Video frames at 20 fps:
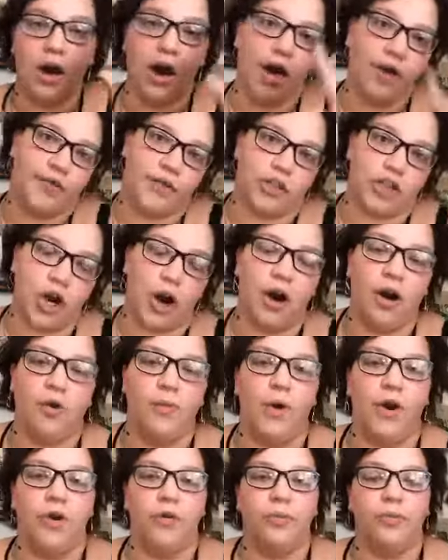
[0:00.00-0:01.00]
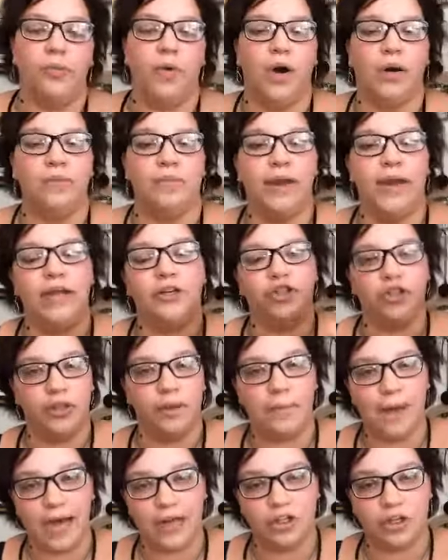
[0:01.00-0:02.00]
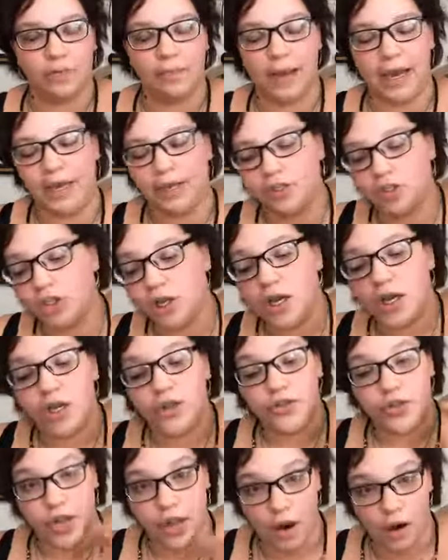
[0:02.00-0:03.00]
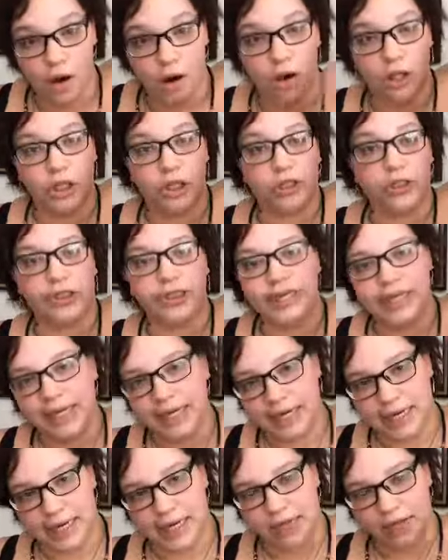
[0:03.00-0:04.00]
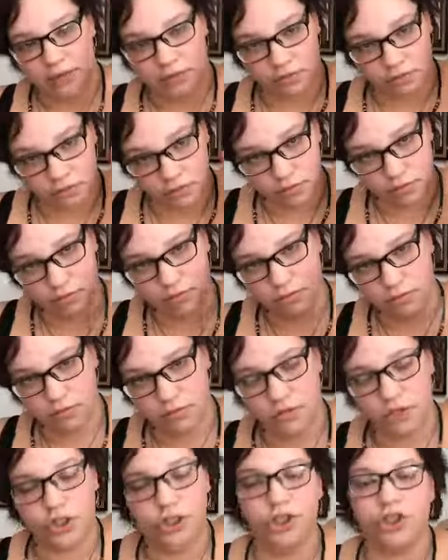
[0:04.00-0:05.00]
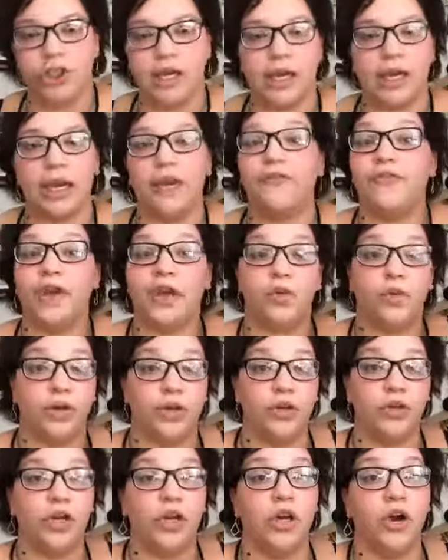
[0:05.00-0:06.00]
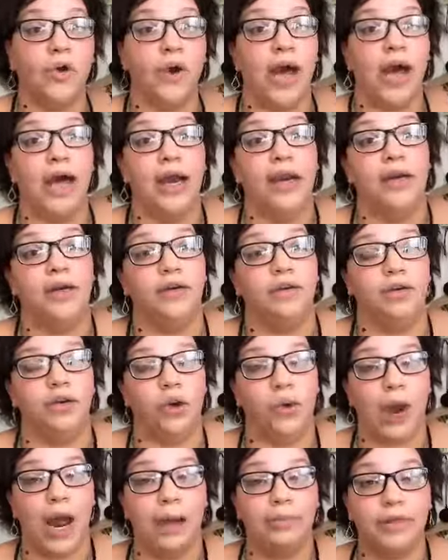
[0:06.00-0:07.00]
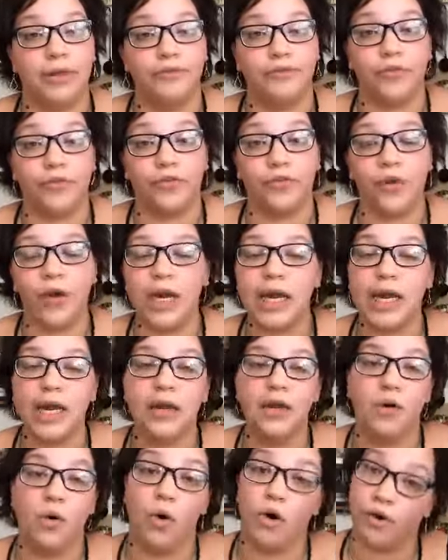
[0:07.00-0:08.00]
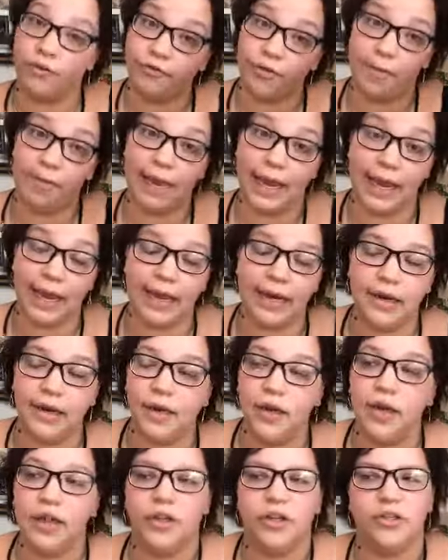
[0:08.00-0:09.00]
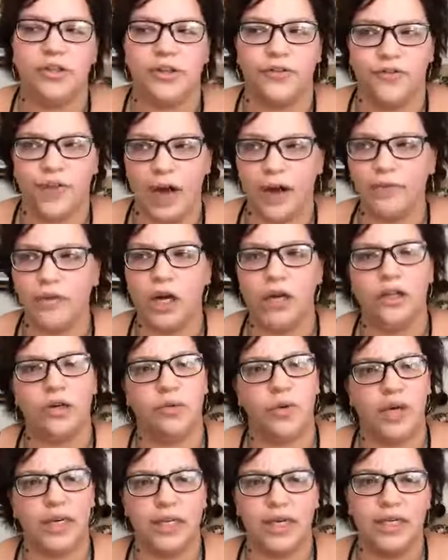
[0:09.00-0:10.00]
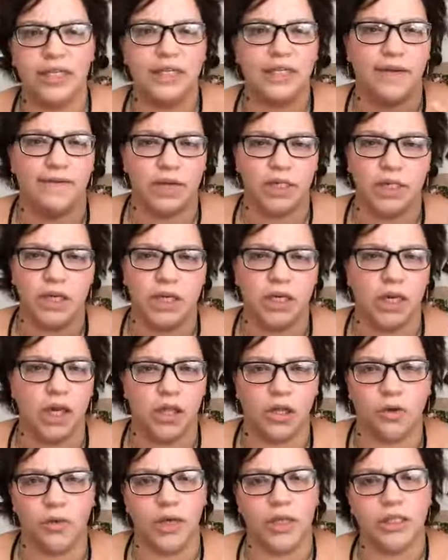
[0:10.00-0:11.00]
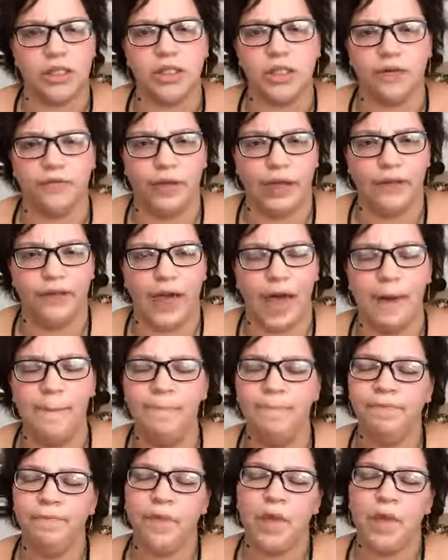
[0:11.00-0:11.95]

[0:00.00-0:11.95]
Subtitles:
on the Tarot 101 page and the Magic page. They all are leading to Thinkific, where you can go ahead and grab them for free or for paid. There's a $5 one and a $17 one, stuff like that.